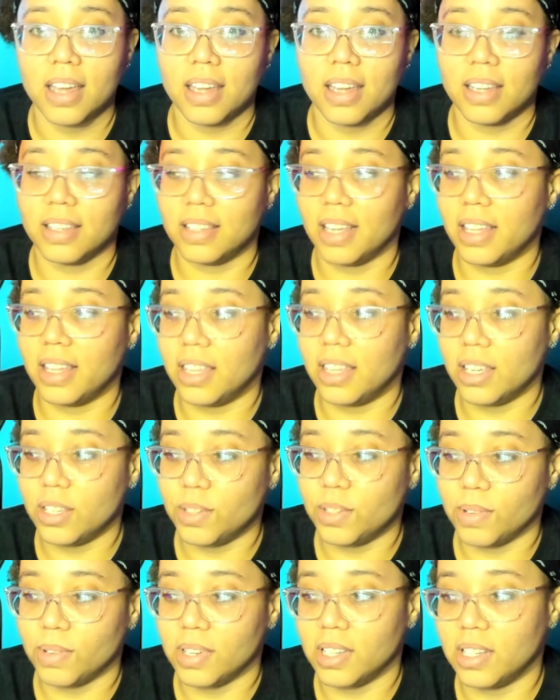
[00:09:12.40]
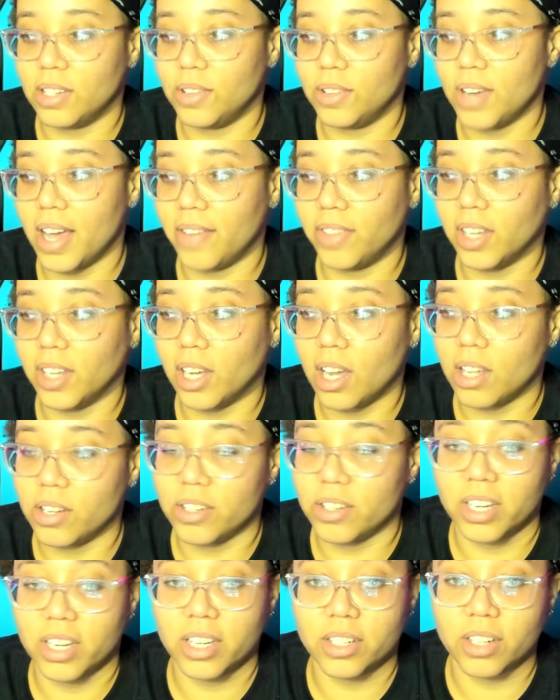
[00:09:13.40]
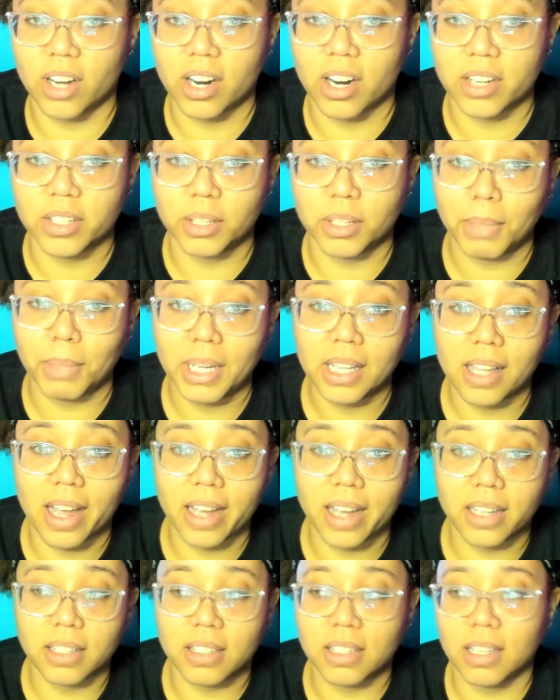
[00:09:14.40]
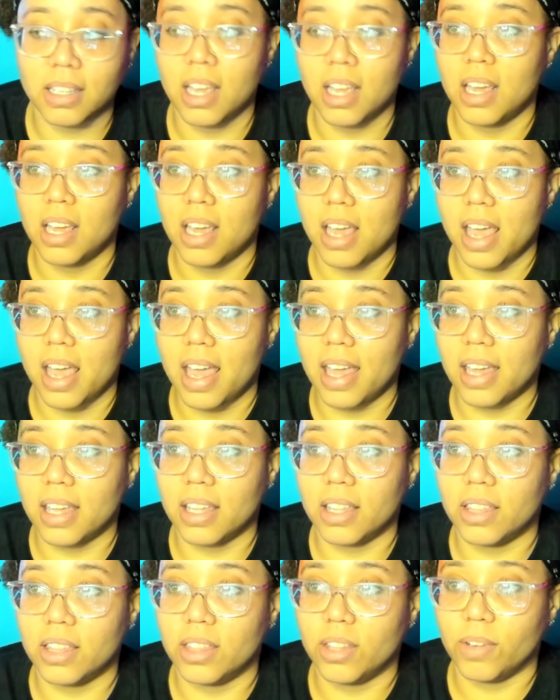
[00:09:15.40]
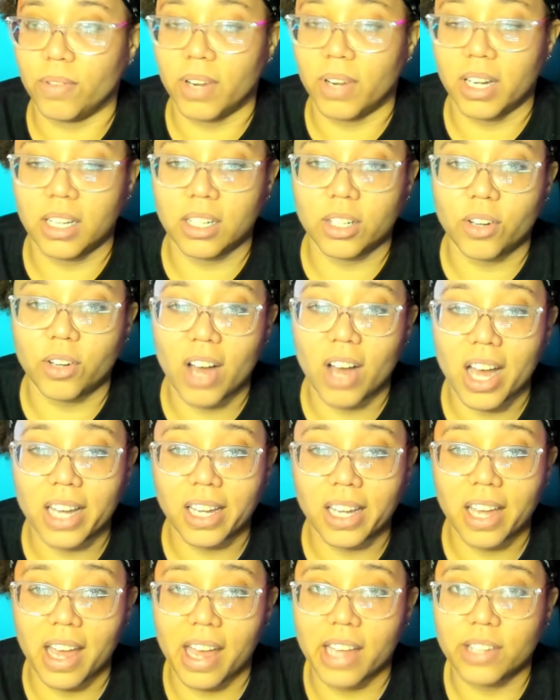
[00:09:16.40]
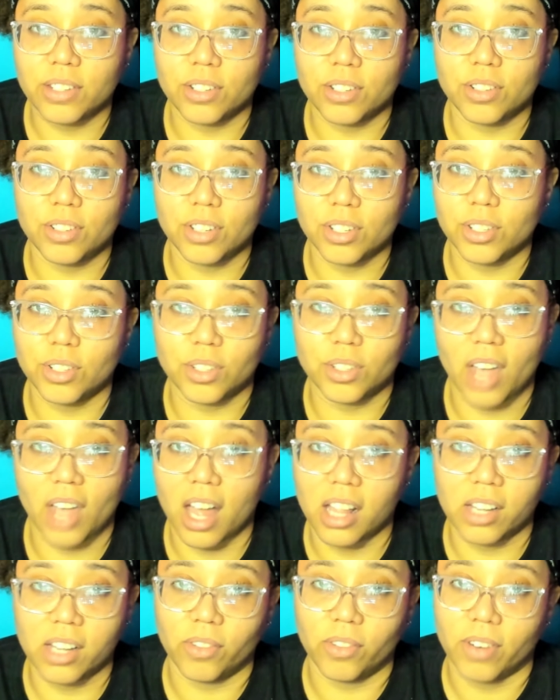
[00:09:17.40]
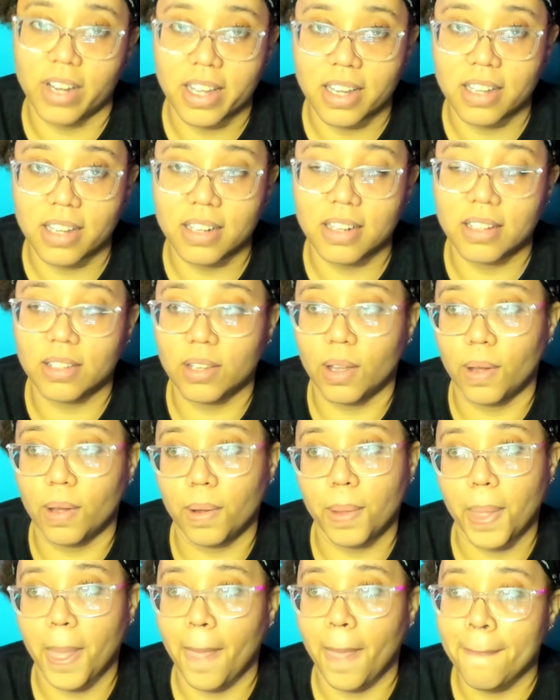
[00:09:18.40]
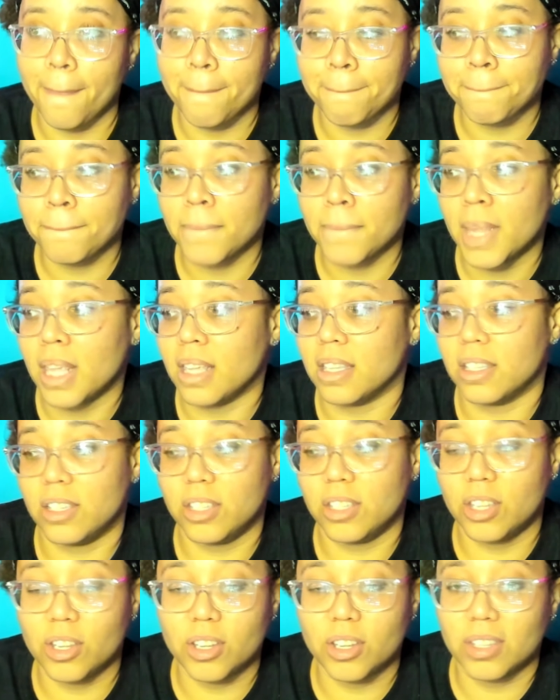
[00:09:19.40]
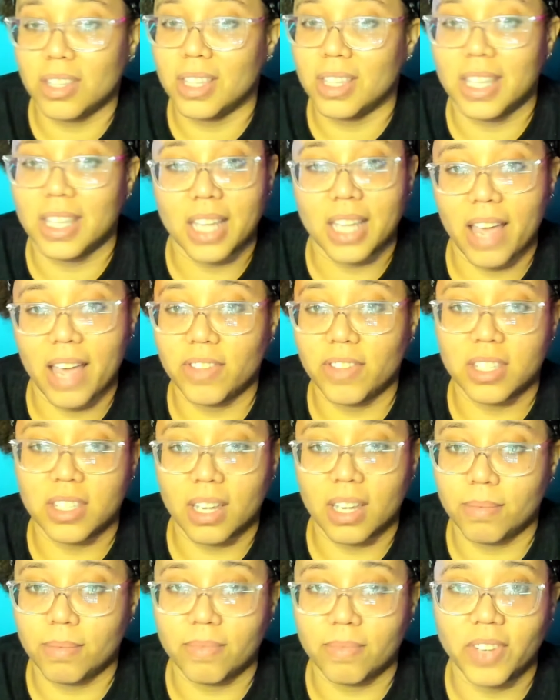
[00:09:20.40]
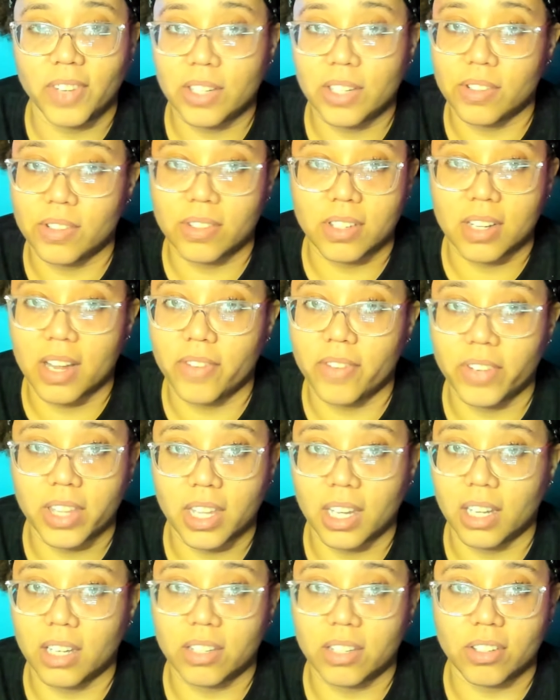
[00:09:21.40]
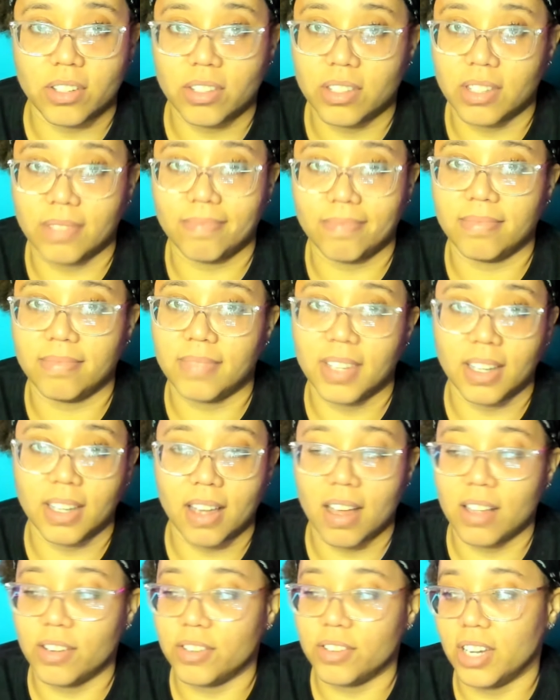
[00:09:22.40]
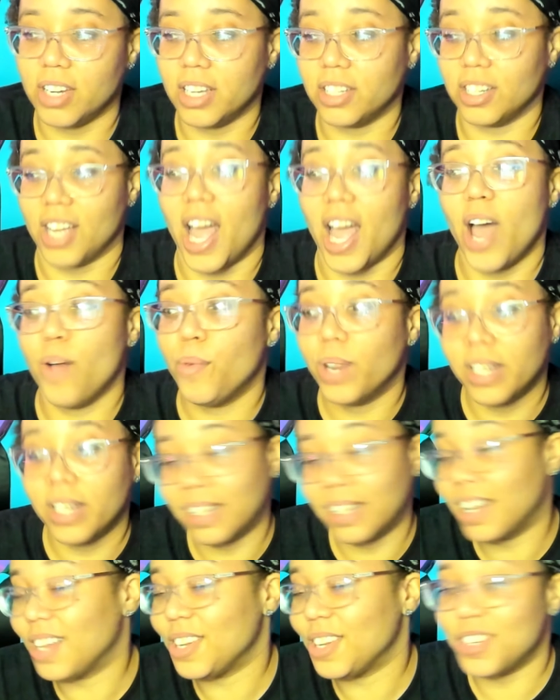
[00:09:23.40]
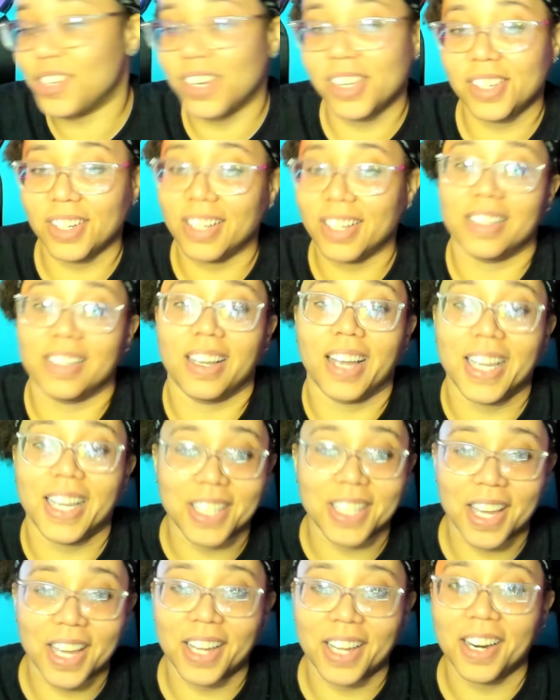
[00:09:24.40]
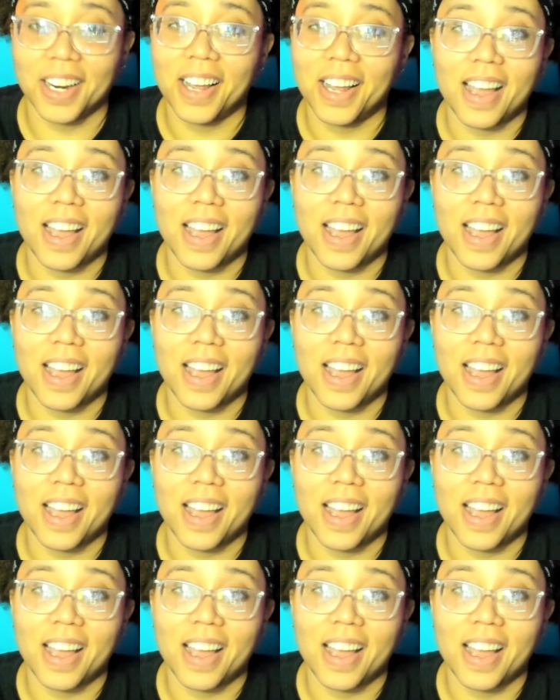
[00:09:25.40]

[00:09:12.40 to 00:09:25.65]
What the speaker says: is that this one you have the color changing RGB lights, and the regular Quadcast is just solid red. So still, they have the same features and everything. It's just the color changing. I wanted the color changing because, like I said,